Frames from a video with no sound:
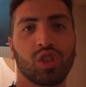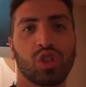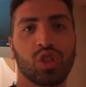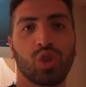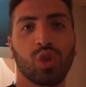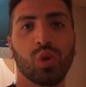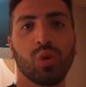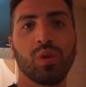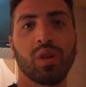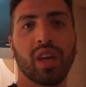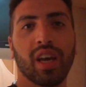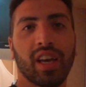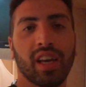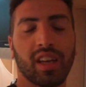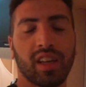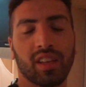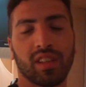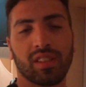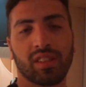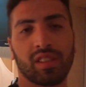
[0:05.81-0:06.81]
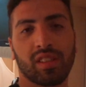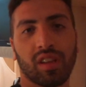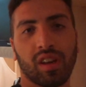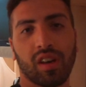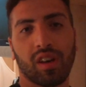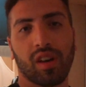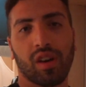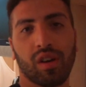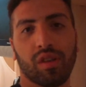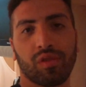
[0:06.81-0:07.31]
two days
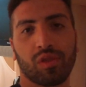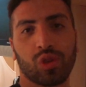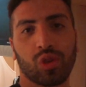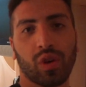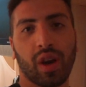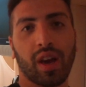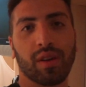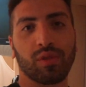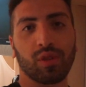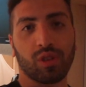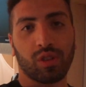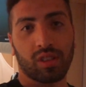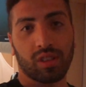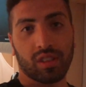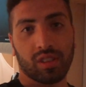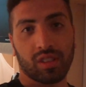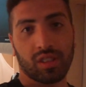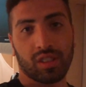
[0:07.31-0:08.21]
of travel.